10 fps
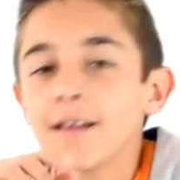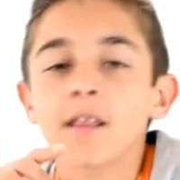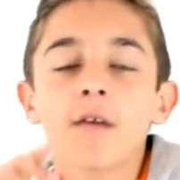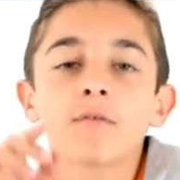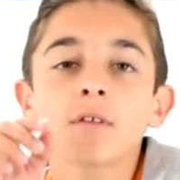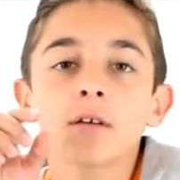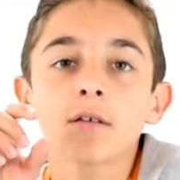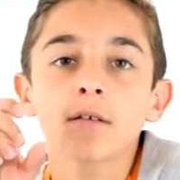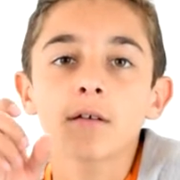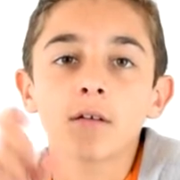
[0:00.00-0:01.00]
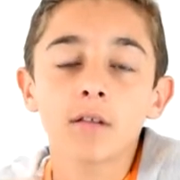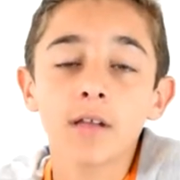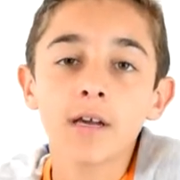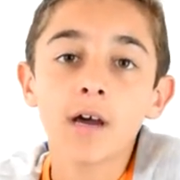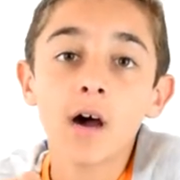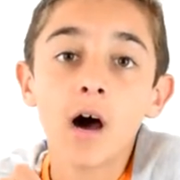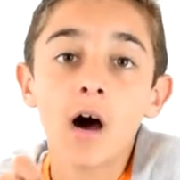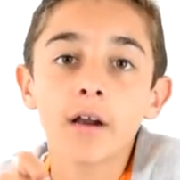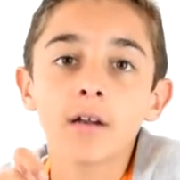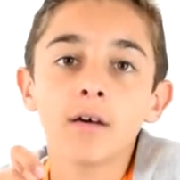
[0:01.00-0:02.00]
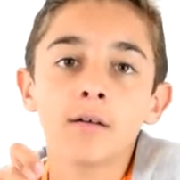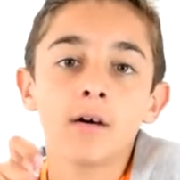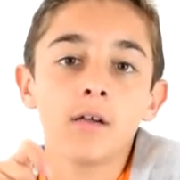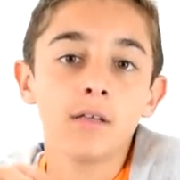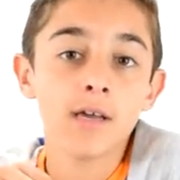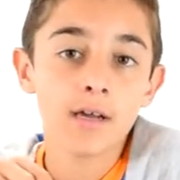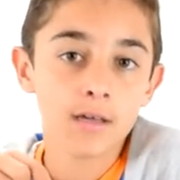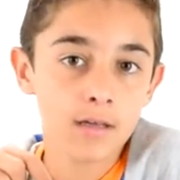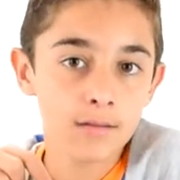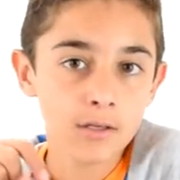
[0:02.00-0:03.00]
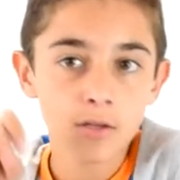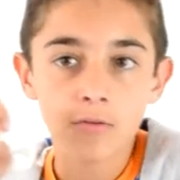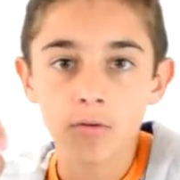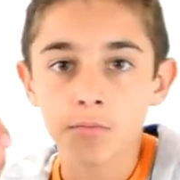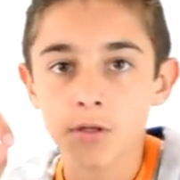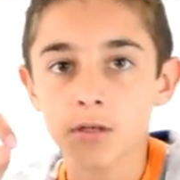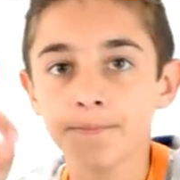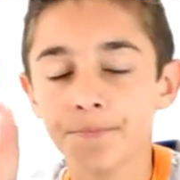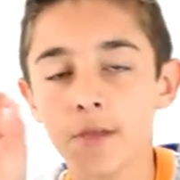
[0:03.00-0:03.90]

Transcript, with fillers: You have to click on a link in the description,